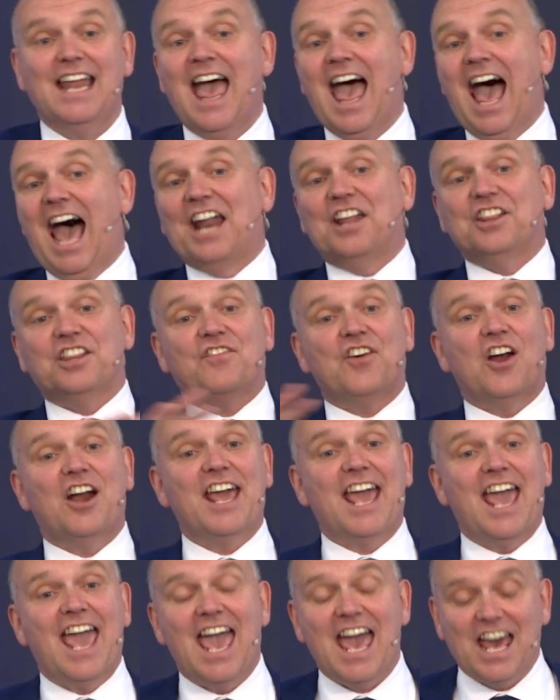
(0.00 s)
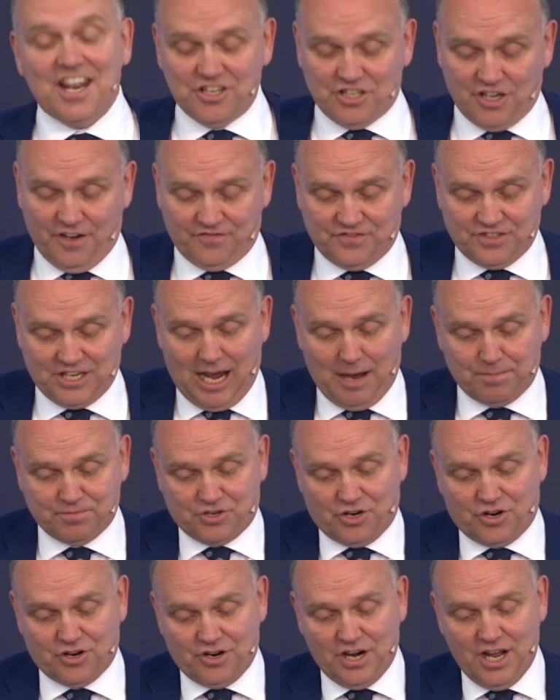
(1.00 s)
And at the very end of
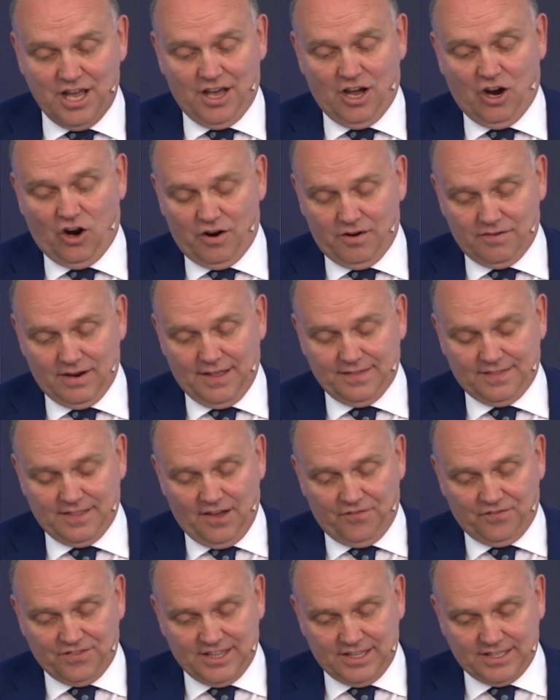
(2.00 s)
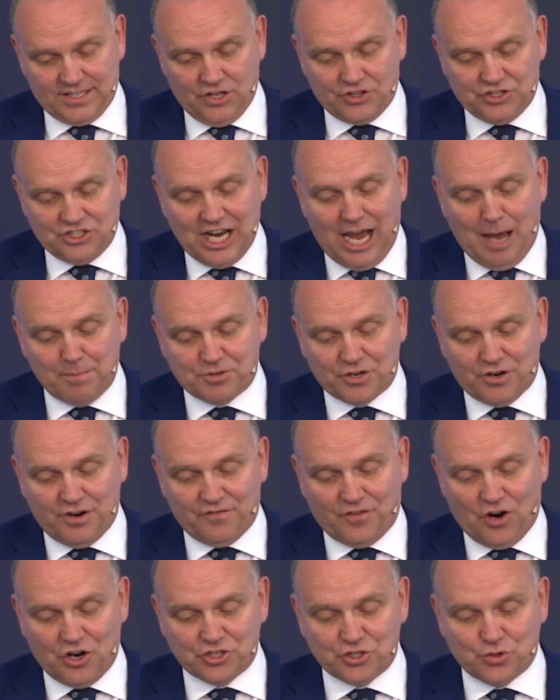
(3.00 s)
chapter in
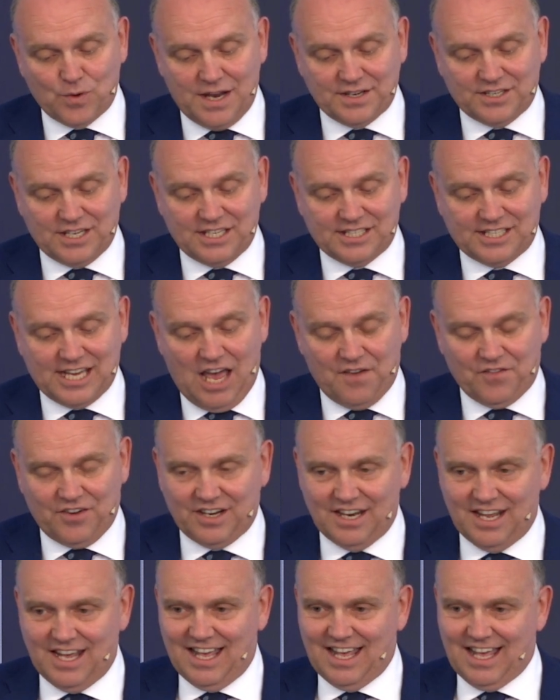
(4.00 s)
verse 27,